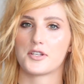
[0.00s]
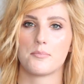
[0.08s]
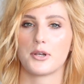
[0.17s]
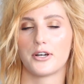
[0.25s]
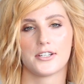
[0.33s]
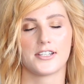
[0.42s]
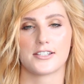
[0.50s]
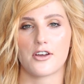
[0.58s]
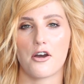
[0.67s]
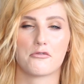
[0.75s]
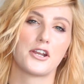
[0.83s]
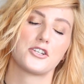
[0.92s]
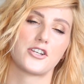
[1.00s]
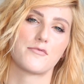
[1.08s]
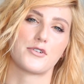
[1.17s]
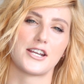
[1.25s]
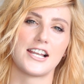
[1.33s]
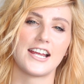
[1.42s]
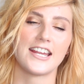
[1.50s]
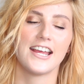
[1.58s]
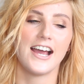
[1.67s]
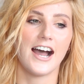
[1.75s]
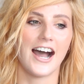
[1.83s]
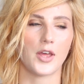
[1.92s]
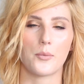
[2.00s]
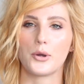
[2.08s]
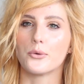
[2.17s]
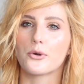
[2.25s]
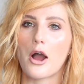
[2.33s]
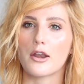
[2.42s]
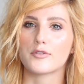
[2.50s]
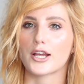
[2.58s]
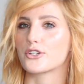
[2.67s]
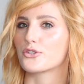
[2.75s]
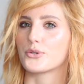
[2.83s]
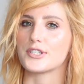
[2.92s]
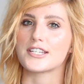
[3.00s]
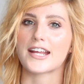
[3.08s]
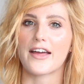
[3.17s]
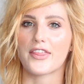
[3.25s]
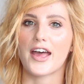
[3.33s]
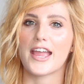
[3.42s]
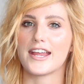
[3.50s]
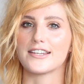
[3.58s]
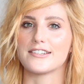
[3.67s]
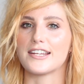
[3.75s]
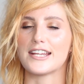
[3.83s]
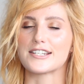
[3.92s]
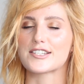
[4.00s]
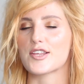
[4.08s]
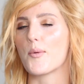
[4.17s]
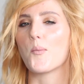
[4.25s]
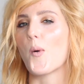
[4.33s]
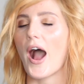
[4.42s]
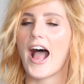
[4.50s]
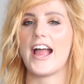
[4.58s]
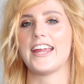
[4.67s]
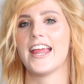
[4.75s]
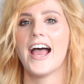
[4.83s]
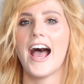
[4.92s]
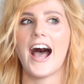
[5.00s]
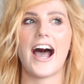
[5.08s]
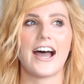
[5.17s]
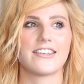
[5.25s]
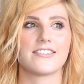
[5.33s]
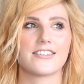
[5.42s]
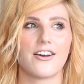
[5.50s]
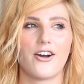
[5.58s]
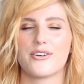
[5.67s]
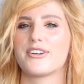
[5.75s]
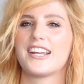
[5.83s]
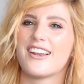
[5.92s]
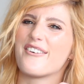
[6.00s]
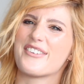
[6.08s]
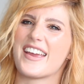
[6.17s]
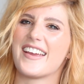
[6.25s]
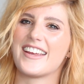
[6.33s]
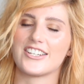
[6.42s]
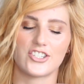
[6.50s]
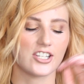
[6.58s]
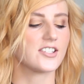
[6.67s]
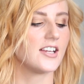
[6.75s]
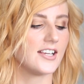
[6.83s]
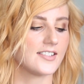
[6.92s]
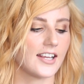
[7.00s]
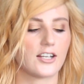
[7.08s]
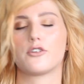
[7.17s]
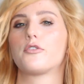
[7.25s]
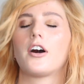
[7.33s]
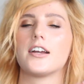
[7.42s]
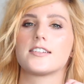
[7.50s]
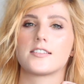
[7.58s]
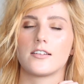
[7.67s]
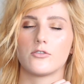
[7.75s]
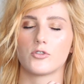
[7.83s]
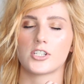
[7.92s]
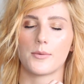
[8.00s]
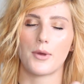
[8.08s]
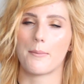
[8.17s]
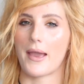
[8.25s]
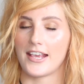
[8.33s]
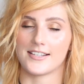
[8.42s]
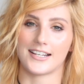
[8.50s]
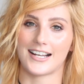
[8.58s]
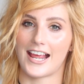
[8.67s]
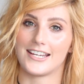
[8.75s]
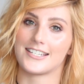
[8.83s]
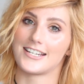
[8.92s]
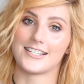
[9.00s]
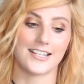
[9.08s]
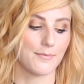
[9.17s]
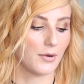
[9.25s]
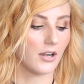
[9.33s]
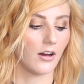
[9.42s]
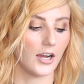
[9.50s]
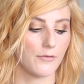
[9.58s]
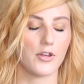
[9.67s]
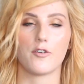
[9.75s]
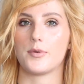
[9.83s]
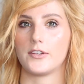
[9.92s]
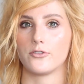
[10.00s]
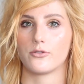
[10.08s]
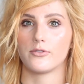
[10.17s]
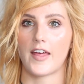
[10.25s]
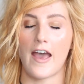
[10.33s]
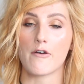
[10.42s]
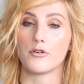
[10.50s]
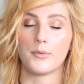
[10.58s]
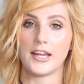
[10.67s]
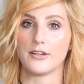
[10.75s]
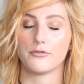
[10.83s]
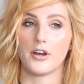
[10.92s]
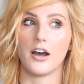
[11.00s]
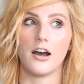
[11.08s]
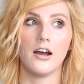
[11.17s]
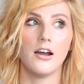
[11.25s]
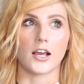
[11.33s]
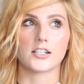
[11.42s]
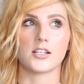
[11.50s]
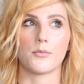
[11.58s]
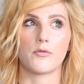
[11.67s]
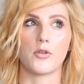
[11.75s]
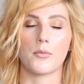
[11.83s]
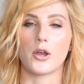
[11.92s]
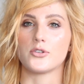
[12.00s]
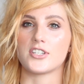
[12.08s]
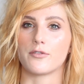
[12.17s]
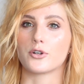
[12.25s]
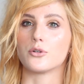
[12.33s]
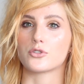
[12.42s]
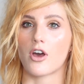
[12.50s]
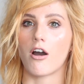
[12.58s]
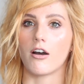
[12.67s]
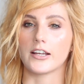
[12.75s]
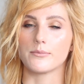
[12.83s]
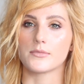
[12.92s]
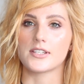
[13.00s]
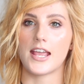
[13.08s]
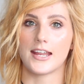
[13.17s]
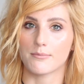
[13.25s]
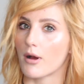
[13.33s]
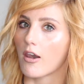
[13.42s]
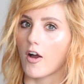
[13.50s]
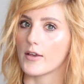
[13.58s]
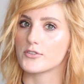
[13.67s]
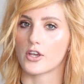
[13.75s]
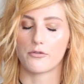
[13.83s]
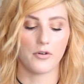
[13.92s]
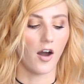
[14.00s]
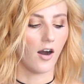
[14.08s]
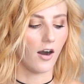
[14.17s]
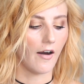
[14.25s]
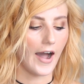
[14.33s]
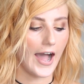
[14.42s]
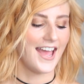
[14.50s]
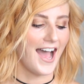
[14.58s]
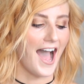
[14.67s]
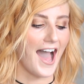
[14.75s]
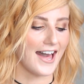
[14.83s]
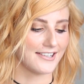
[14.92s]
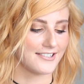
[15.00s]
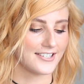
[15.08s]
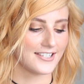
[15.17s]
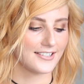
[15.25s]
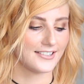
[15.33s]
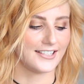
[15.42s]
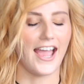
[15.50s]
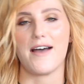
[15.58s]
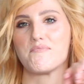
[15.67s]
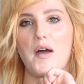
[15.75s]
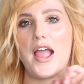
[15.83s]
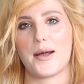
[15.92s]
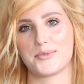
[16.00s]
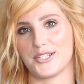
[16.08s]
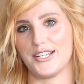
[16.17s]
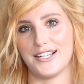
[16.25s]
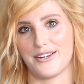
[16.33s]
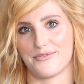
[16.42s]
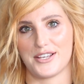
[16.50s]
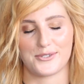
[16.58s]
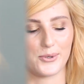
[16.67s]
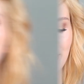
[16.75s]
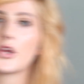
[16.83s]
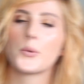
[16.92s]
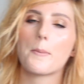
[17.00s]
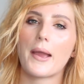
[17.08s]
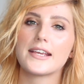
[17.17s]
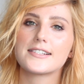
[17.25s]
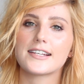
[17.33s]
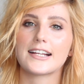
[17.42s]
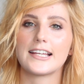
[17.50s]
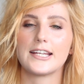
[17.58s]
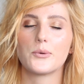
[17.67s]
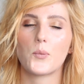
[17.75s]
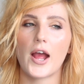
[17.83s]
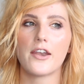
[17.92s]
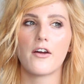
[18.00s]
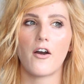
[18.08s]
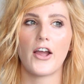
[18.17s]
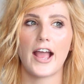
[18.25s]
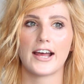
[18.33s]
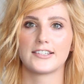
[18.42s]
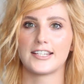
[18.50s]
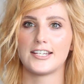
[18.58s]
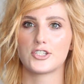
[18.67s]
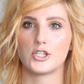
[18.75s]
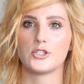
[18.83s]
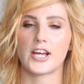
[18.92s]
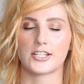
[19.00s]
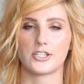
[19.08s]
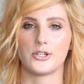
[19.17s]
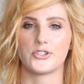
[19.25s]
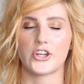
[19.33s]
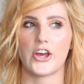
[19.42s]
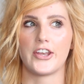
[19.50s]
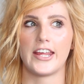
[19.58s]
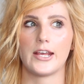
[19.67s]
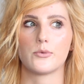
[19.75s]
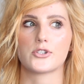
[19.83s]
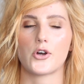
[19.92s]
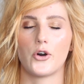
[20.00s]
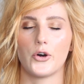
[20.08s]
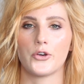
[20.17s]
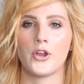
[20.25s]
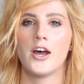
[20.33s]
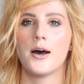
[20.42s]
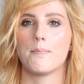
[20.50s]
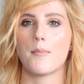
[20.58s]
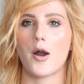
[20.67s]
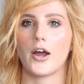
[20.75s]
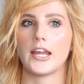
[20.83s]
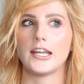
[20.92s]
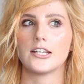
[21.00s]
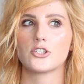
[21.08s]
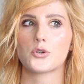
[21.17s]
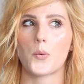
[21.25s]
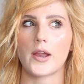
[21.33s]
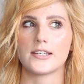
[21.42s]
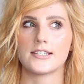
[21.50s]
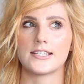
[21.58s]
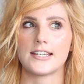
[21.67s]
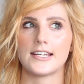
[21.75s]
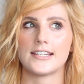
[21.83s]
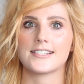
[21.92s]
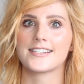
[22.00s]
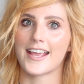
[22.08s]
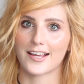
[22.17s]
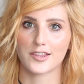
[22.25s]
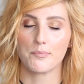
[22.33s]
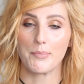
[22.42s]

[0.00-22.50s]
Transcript: of symbolises our friendship, really, that we're all kind of like joined together in some way. And I really love it. It's just, it signifies some amazing ladies in my life that have been there for me for like some of the most difficult times in my life so far. And yeah, I absolutely love this one. So basically, when I had these two tattoos done, it was on my 26th